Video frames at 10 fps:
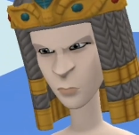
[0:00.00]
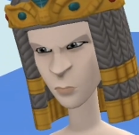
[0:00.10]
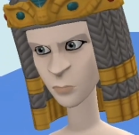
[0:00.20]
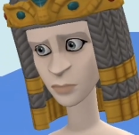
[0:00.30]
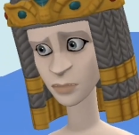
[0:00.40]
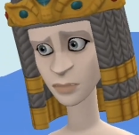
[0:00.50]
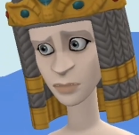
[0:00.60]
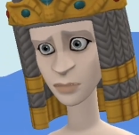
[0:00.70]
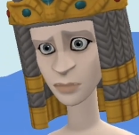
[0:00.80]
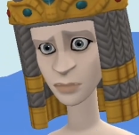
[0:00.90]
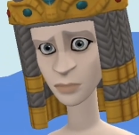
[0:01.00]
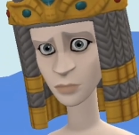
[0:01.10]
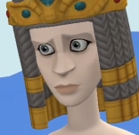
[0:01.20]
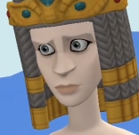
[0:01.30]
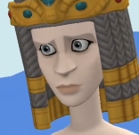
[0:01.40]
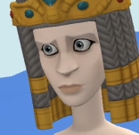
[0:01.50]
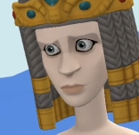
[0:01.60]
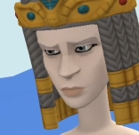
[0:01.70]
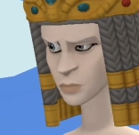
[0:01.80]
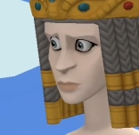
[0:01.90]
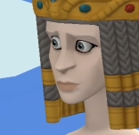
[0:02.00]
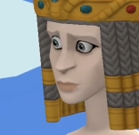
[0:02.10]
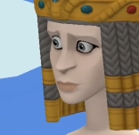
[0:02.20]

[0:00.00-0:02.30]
(silence)